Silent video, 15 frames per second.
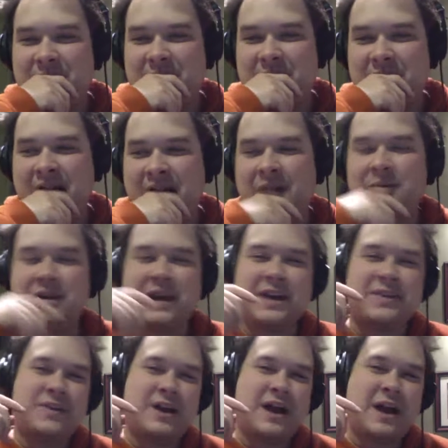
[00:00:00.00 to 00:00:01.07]
I would
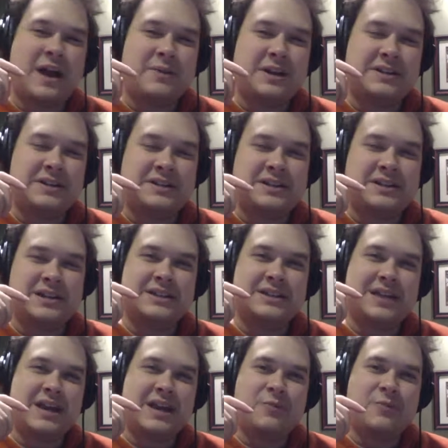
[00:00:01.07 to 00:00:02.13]
like to see a
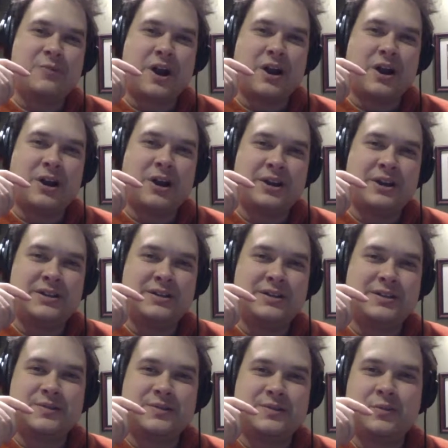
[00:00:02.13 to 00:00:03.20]
date where
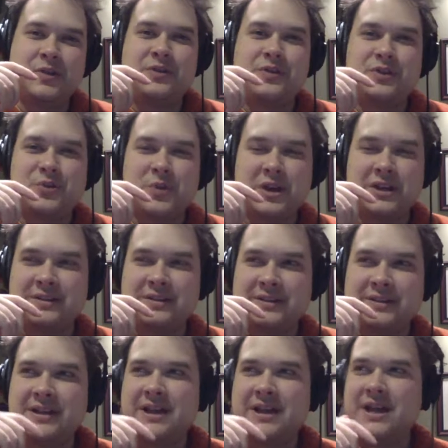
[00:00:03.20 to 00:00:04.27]
he's with the
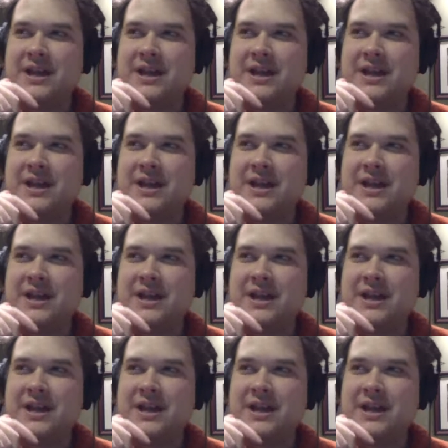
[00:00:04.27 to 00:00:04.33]
twins